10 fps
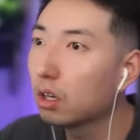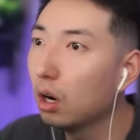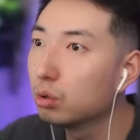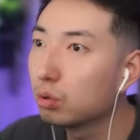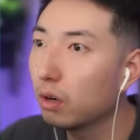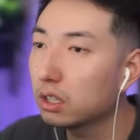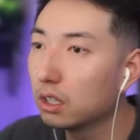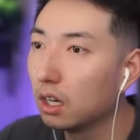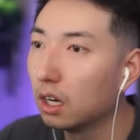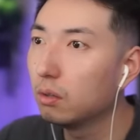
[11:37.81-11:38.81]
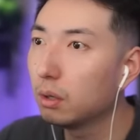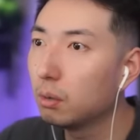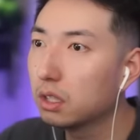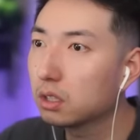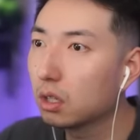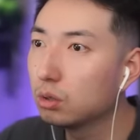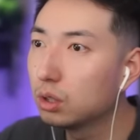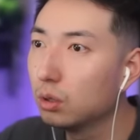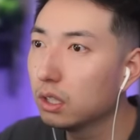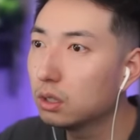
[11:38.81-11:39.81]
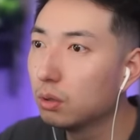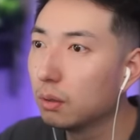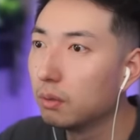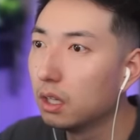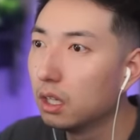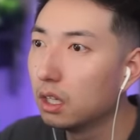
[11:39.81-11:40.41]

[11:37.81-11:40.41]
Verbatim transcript: Coach, what the? Wait, what is Coach doing to him?